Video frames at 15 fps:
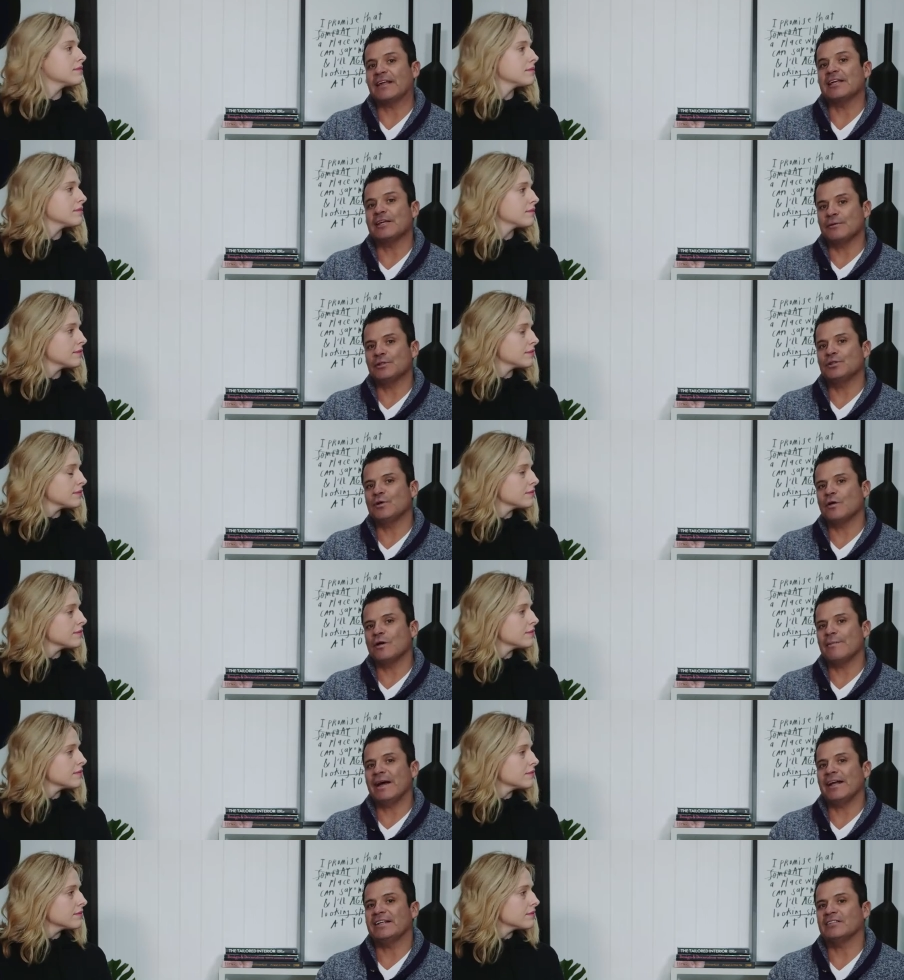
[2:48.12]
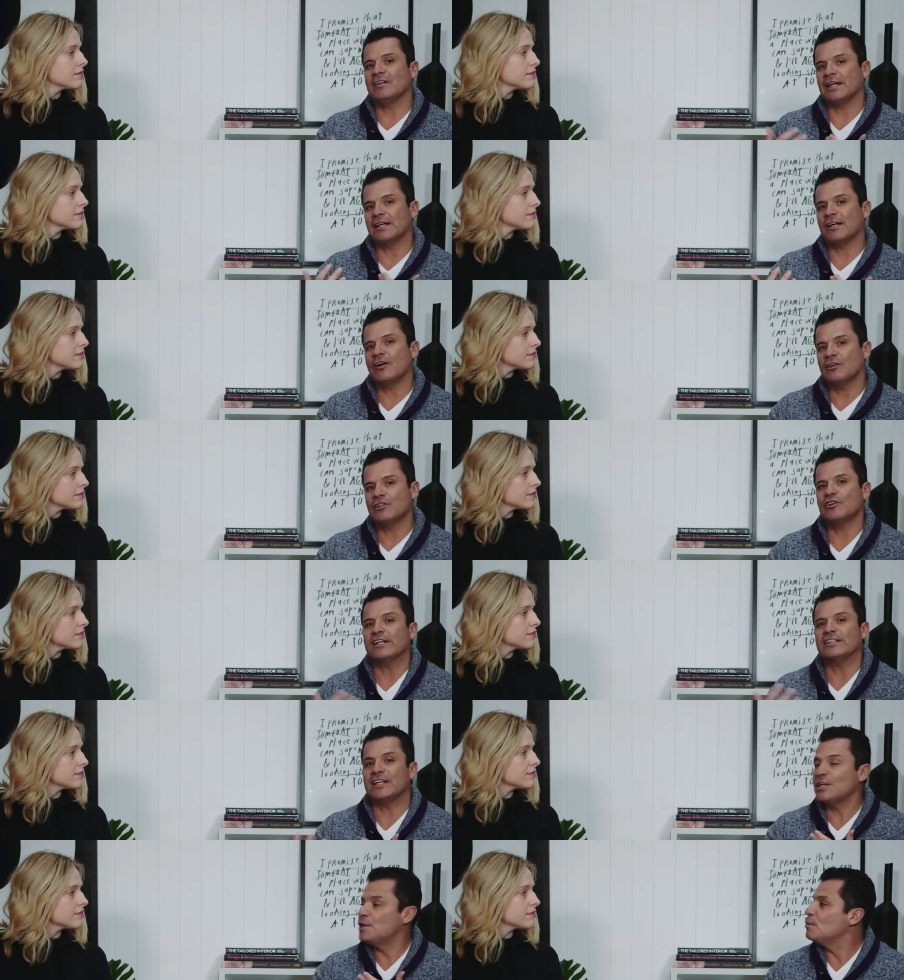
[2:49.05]
Speaker 1: that you would talk about is like
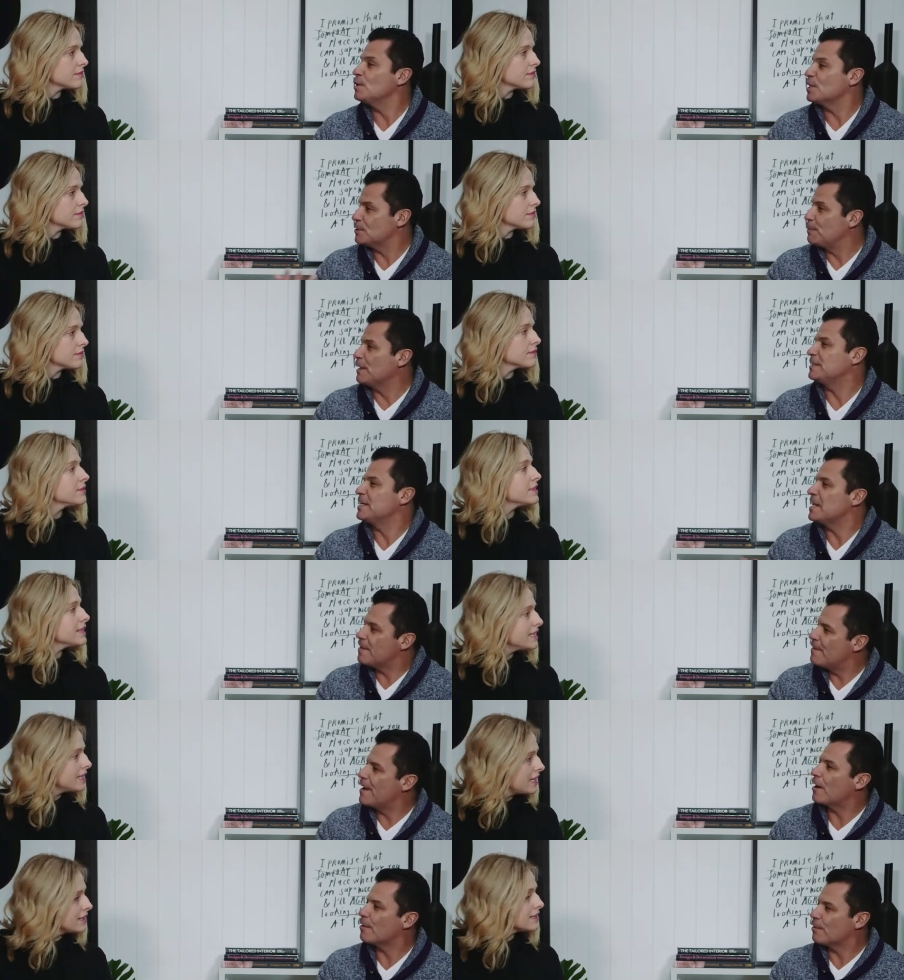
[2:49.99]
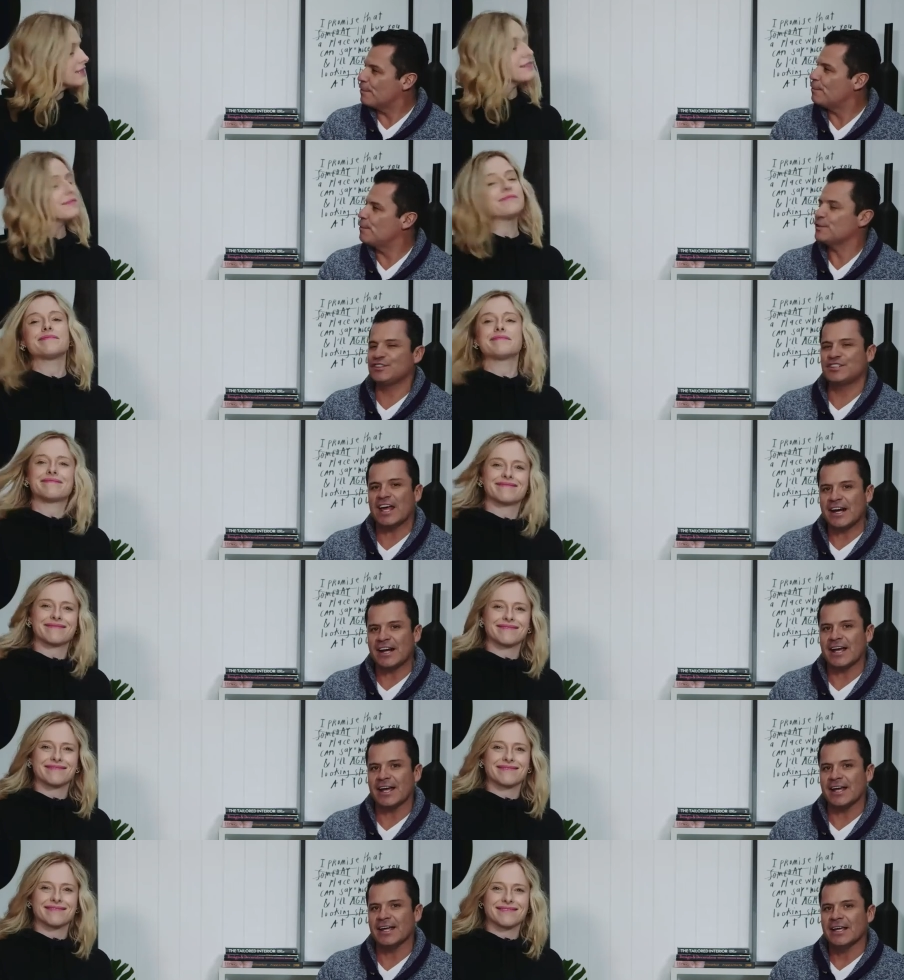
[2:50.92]
contracts that you would expect to give out on the first Saturday.